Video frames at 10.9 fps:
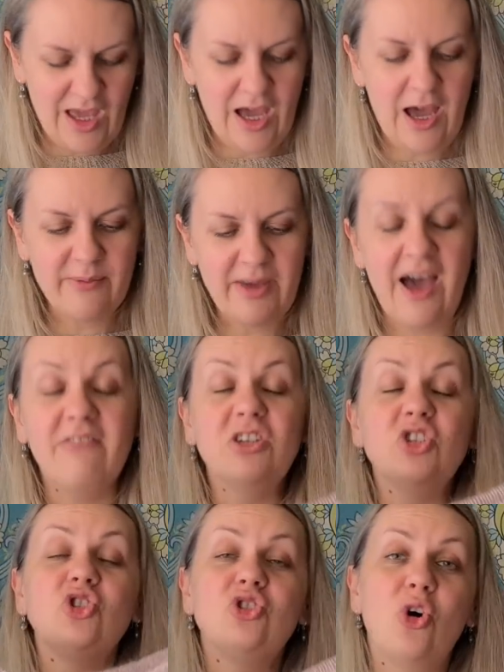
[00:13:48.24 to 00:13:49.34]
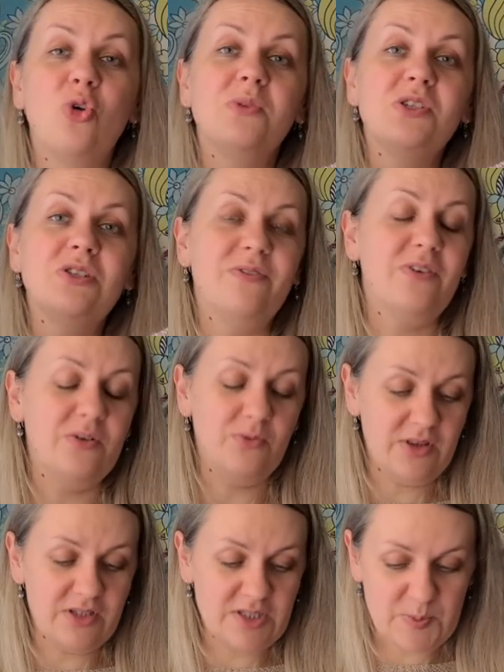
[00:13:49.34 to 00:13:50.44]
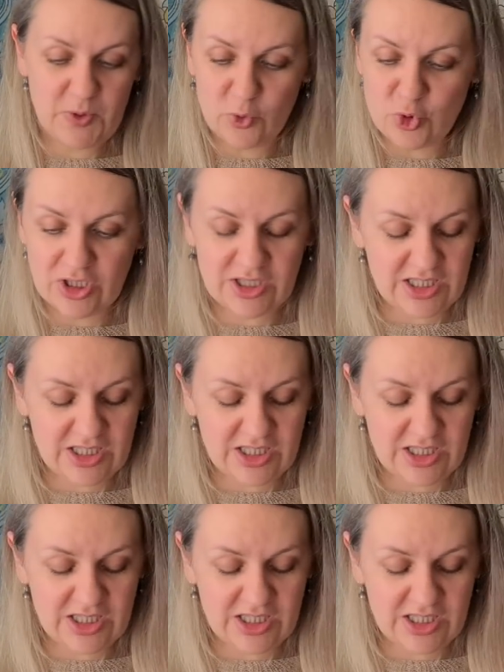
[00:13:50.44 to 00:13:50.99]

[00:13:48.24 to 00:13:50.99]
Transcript: I'm having so much fun with this project.